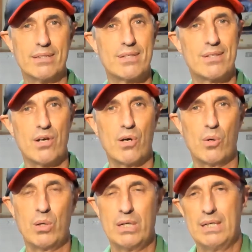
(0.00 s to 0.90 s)

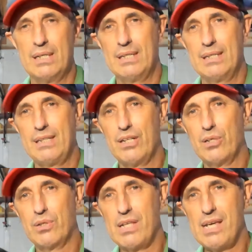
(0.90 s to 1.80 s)
So, you
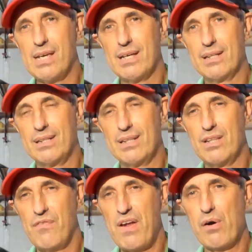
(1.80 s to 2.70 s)
know, the, uh,
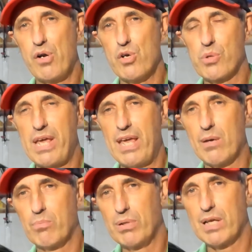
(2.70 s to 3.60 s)
the
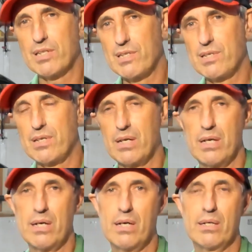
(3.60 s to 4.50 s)
VarioCam Plus
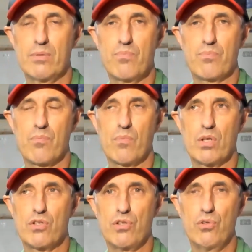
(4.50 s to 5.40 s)
uh,
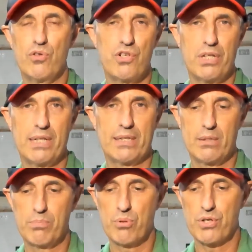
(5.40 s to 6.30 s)
solution that the
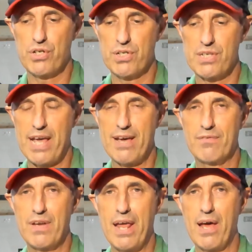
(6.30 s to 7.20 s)
Porsches
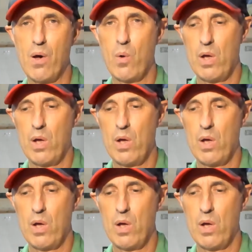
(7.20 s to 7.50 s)
have now,